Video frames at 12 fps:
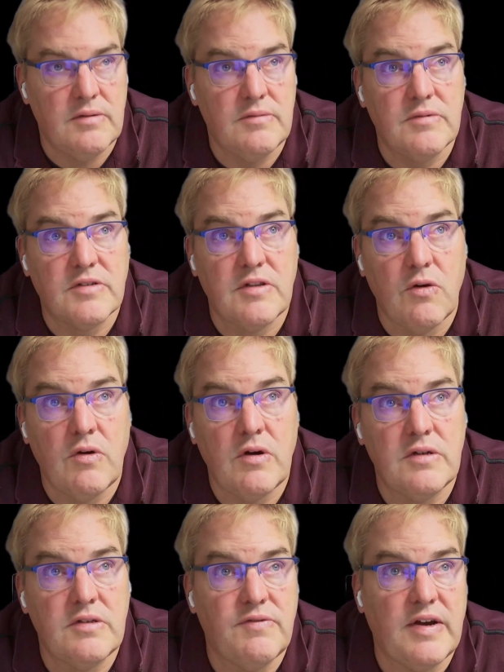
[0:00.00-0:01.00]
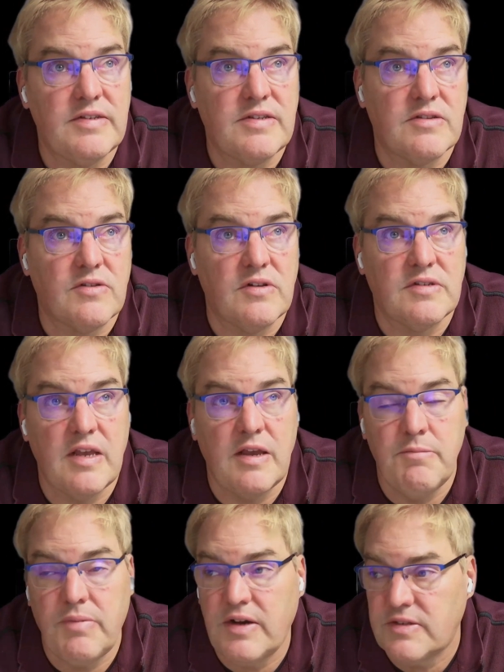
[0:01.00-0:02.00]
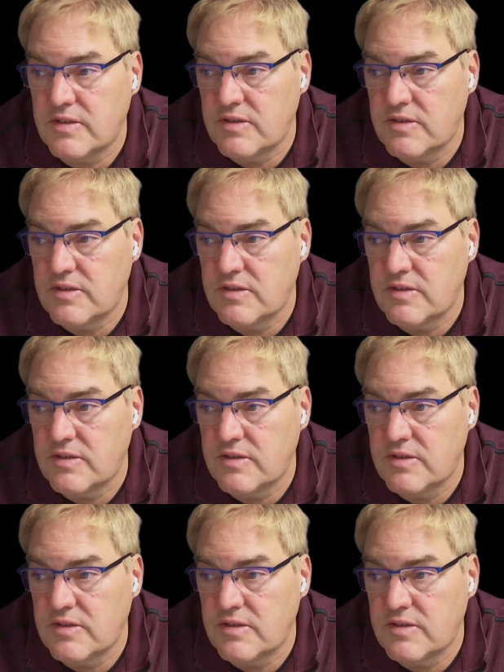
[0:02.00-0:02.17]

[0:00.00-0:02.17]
slower devices on the same bus,